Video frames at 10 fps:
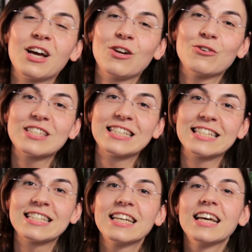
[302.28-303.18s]
looks
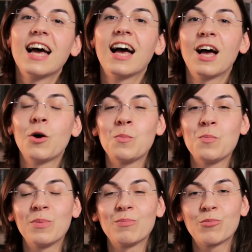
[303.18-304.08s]
at
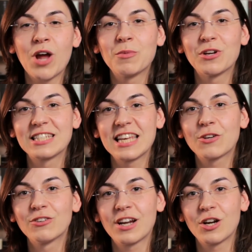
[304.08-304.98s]
primary and
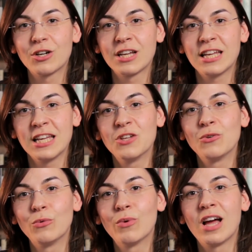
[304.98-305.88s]
secondary
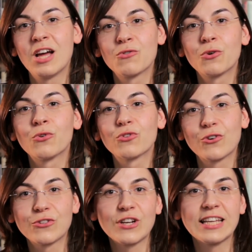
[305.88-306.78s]
EU rules
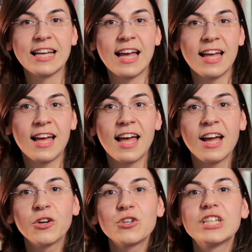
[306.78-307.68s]
concerning
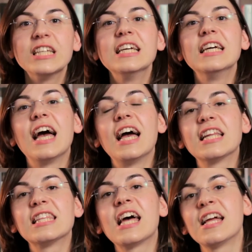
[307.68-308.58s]
energy,
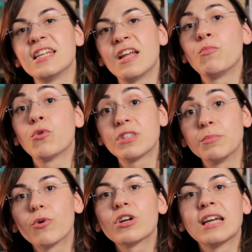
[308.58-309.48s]
and then most
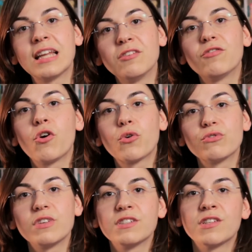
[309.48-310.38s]
importantly it
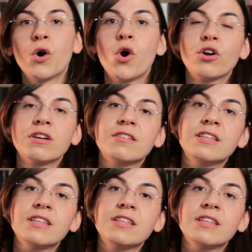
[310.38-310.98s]
focuses on